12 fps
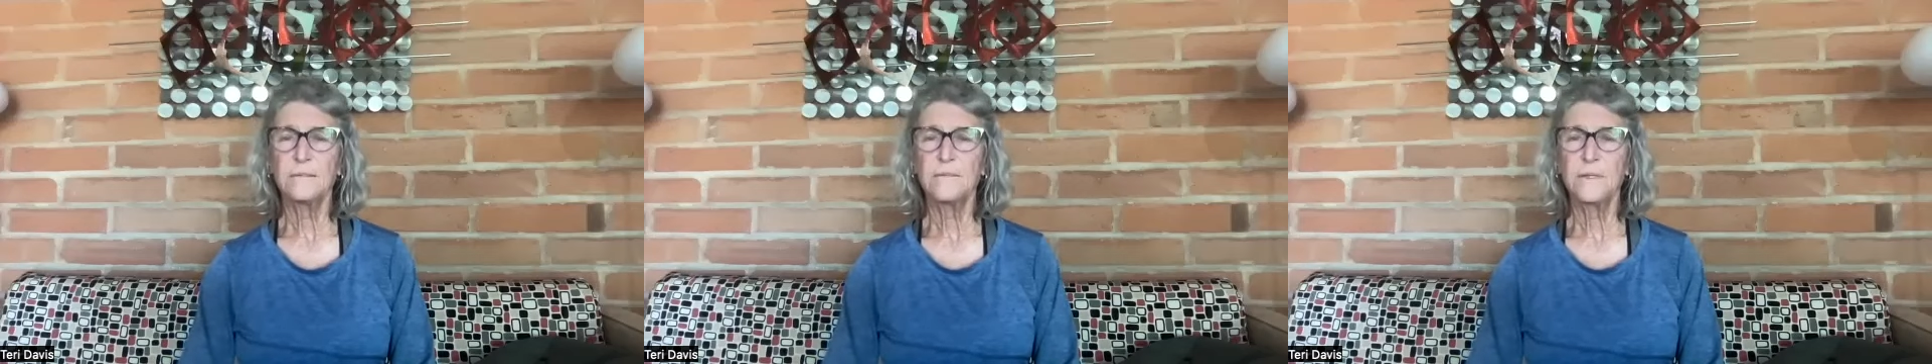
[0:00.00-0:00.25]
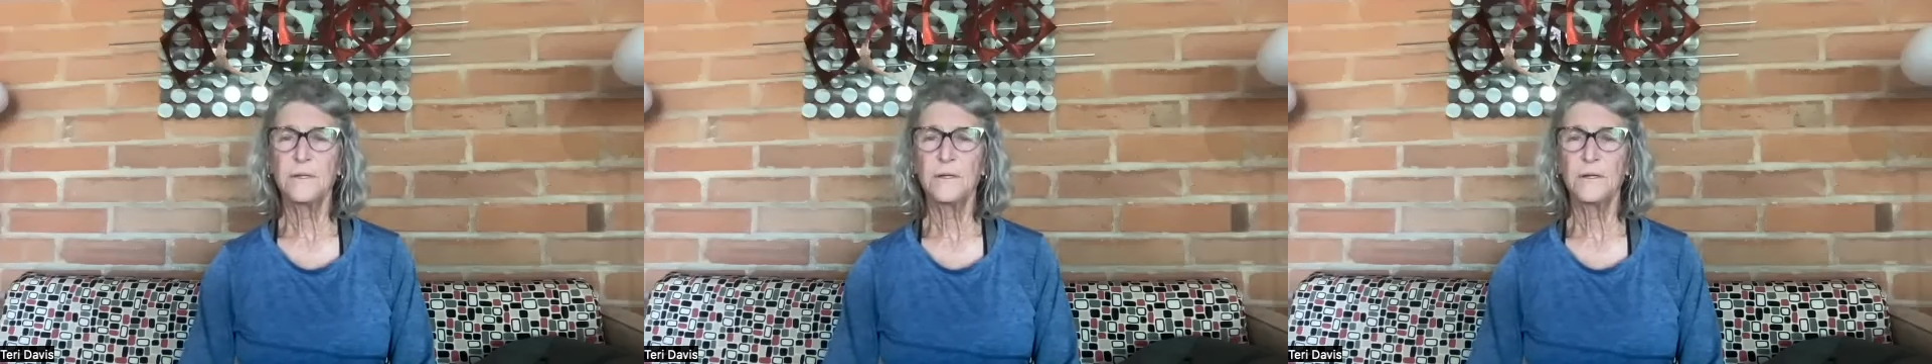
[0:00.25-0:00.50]

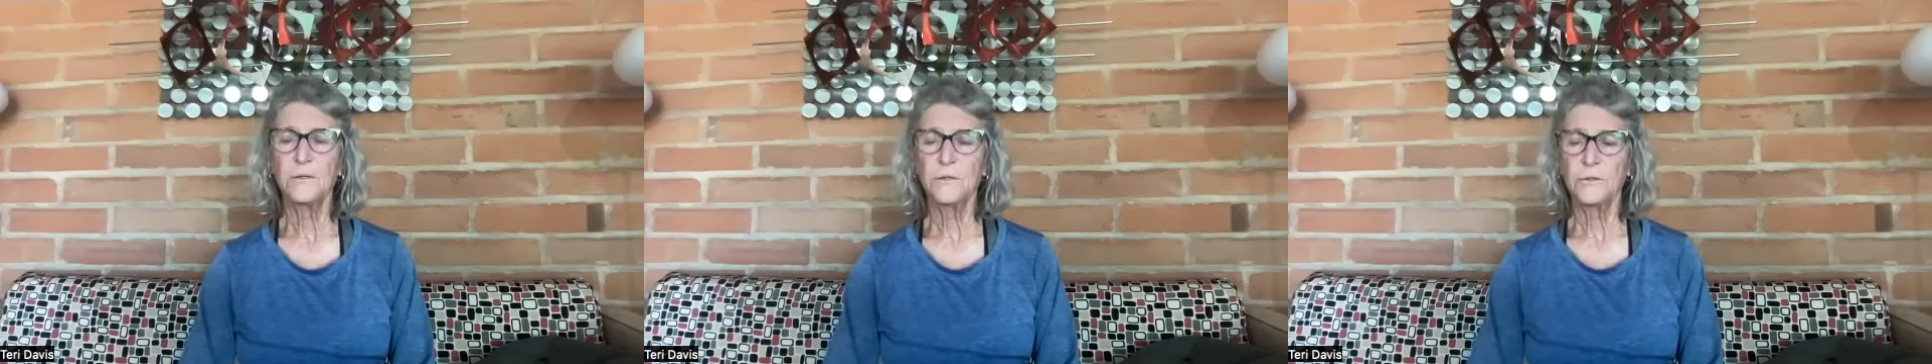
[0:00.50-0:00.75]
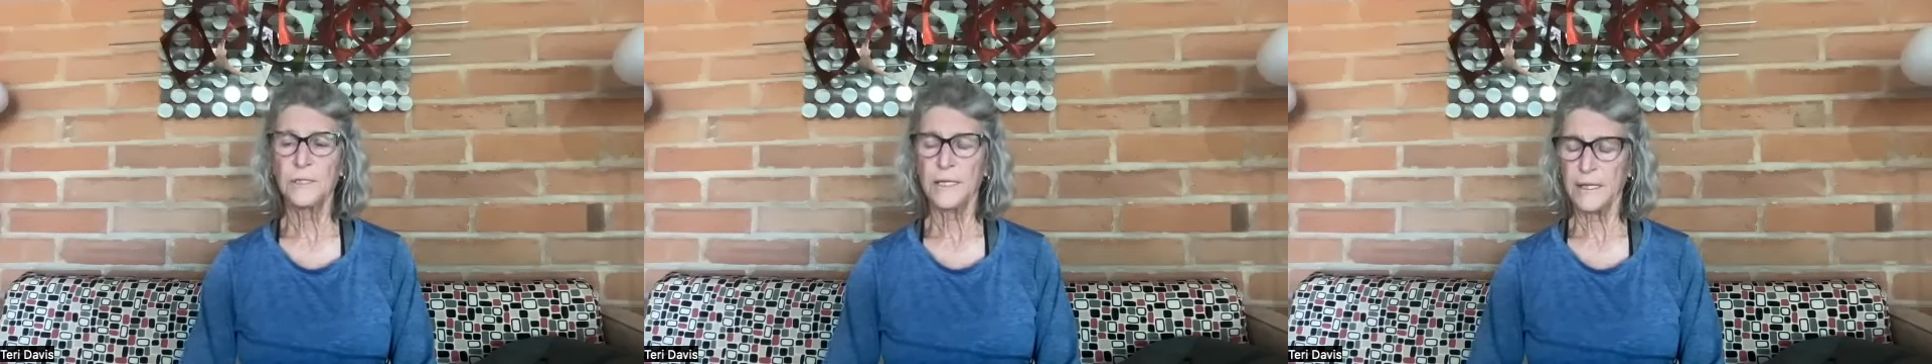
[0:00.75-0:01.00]
but
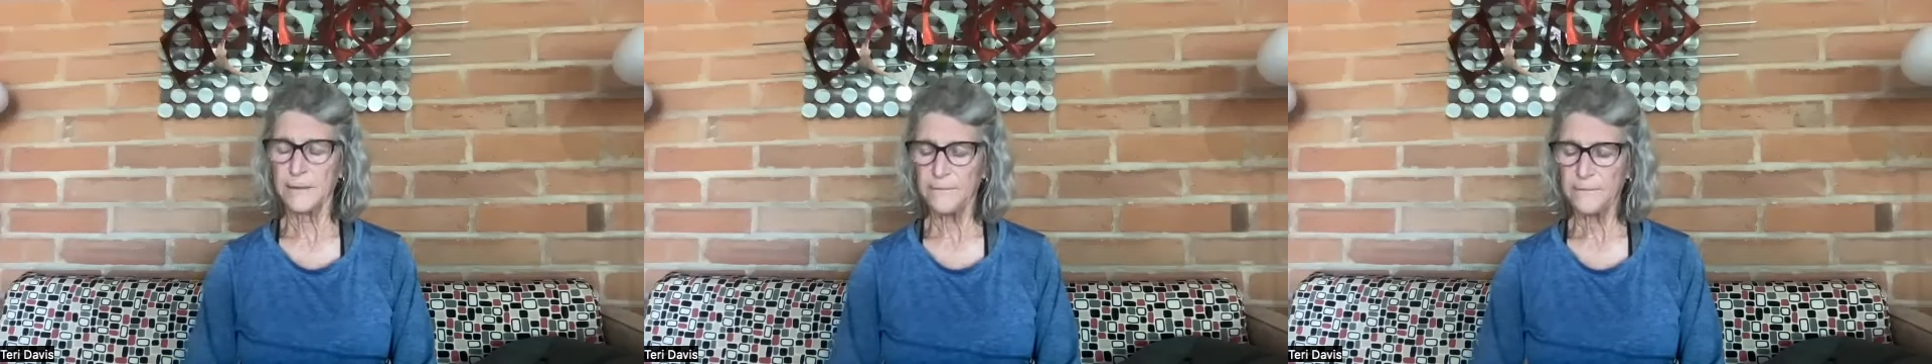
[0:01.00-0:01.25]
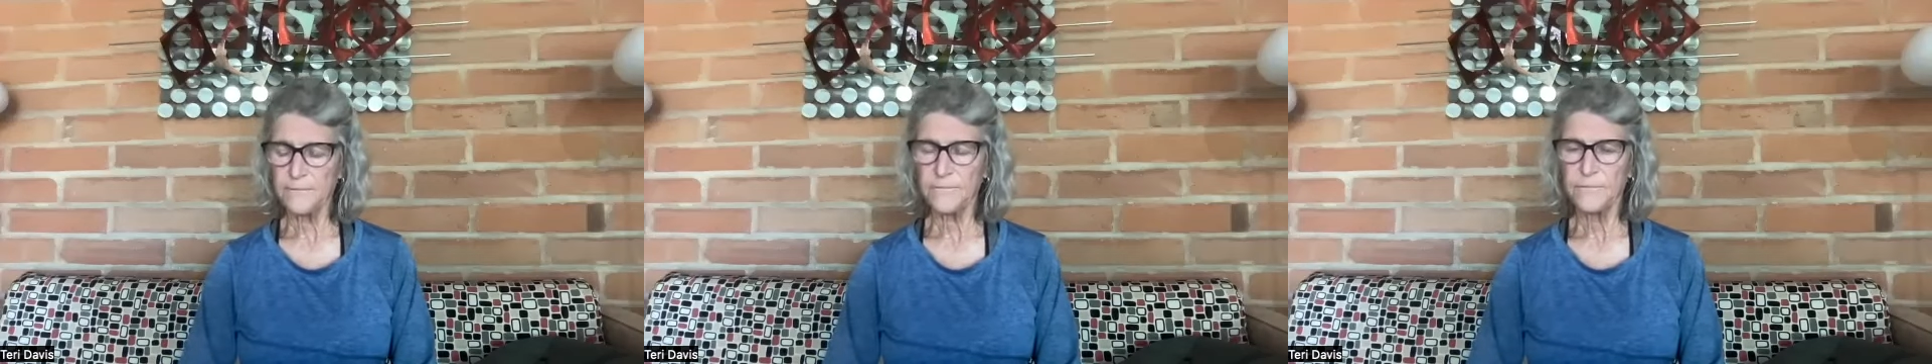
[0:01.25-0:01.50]
alertly.
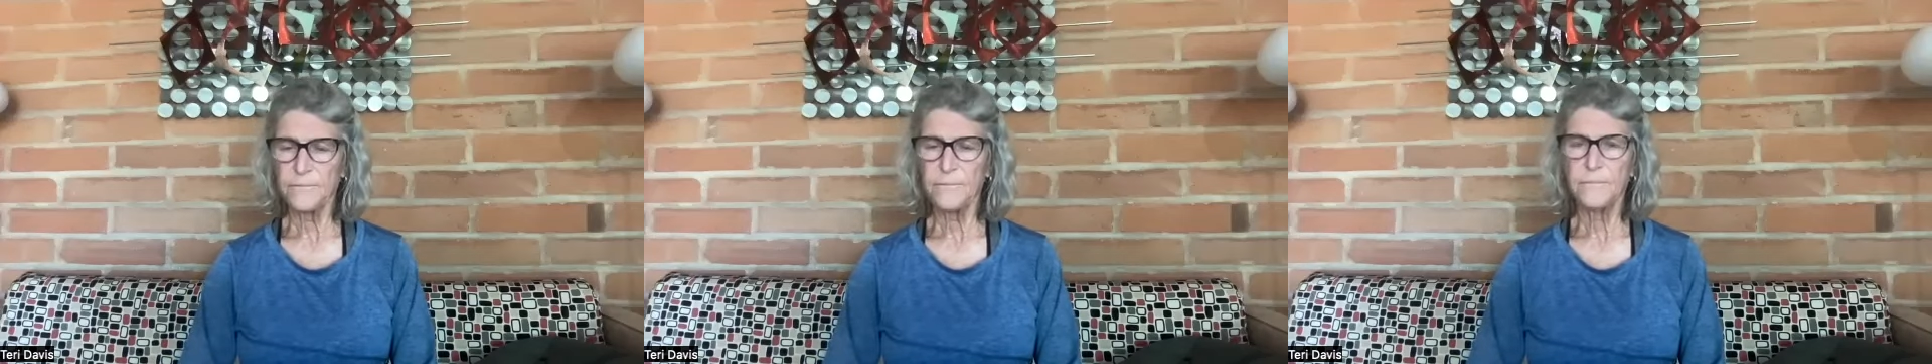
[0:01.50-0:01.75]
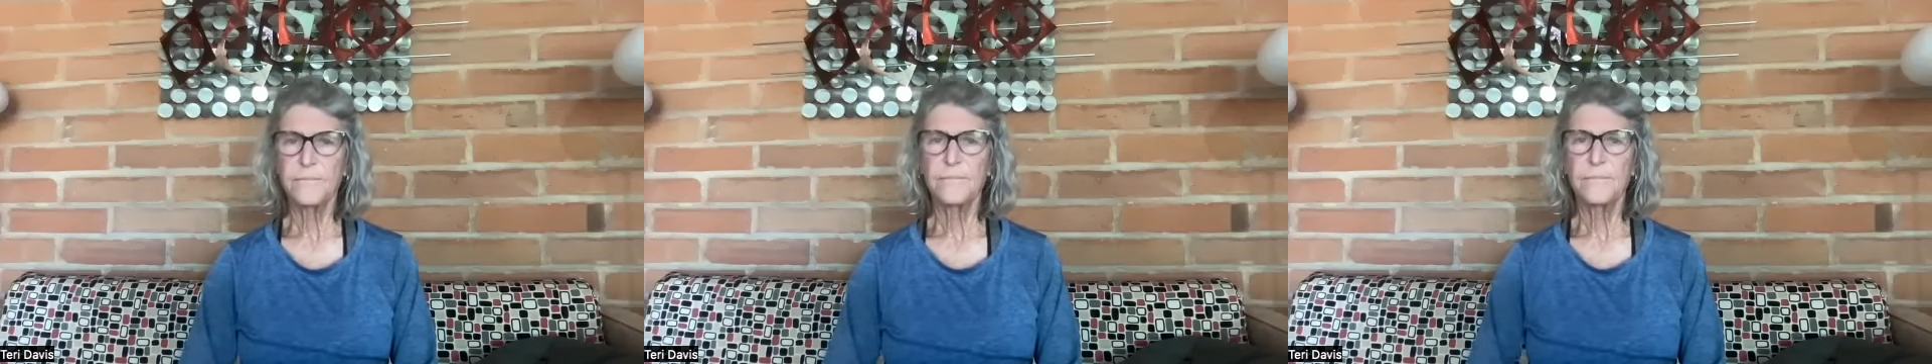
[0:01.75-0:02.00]

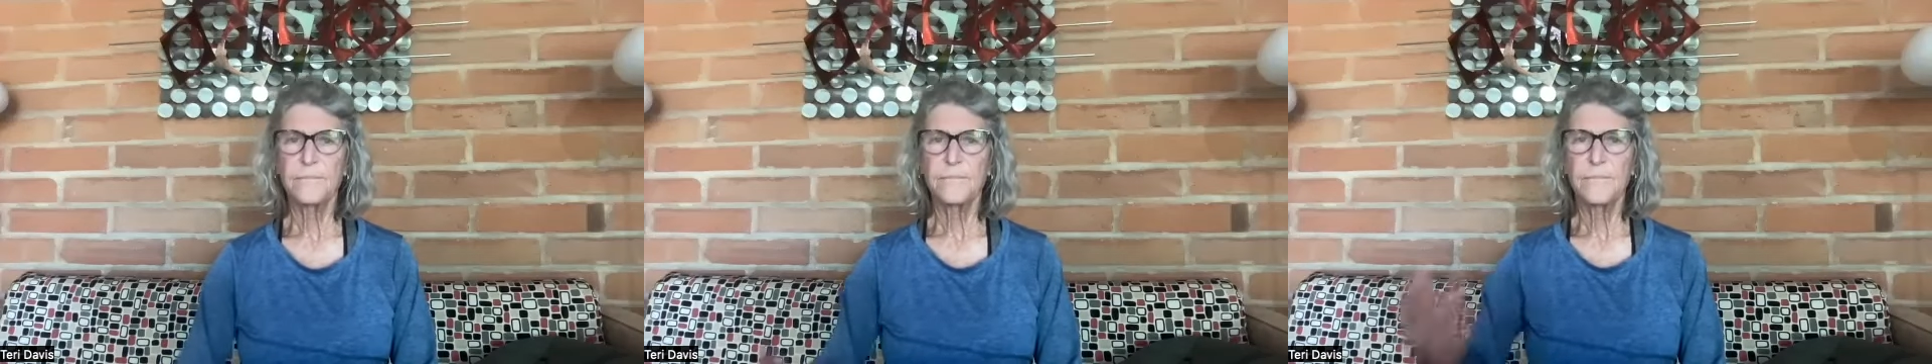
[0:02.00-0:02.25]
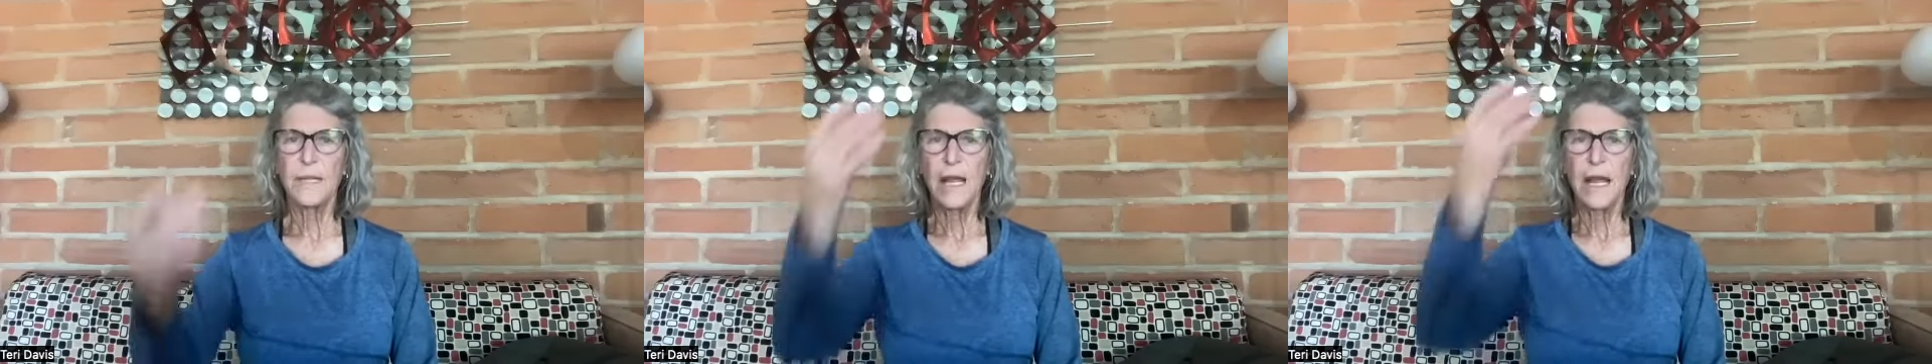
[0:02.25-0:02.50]

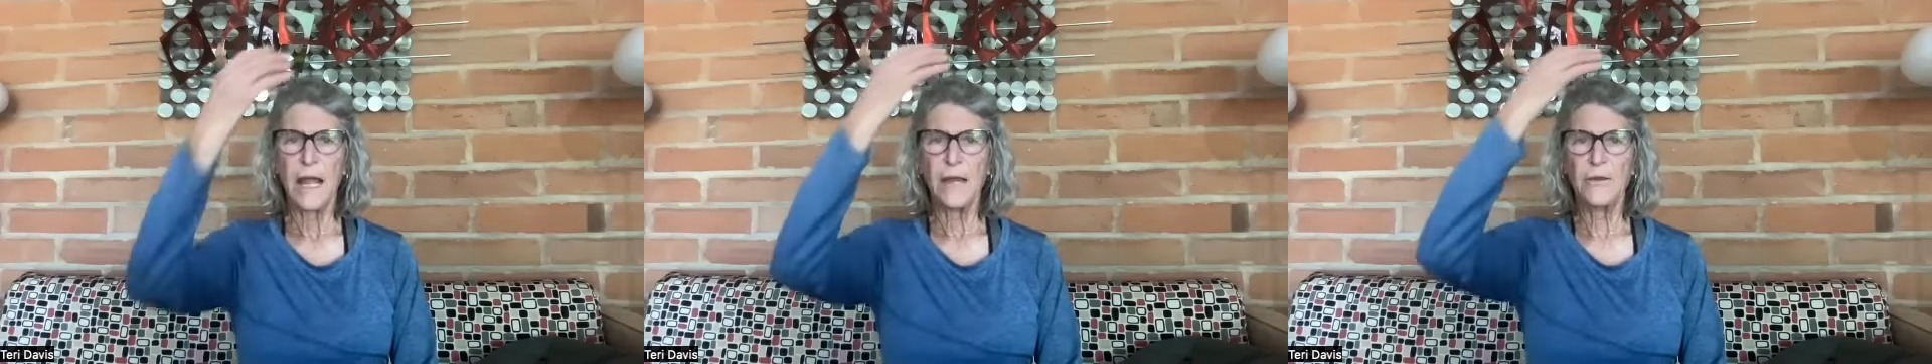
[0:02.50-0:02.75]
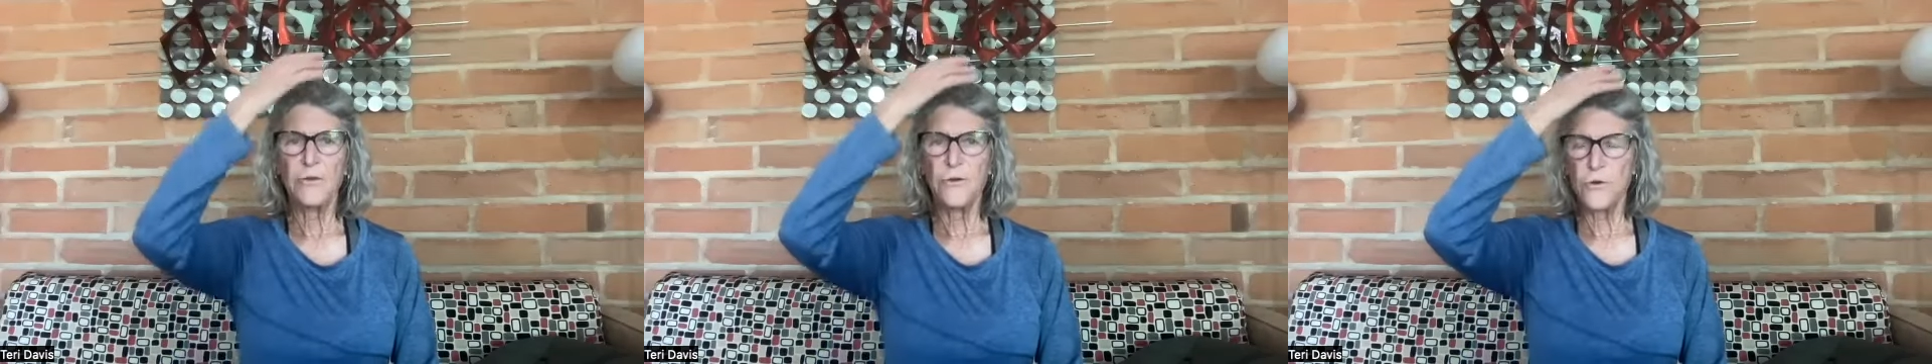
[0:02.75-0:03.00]
And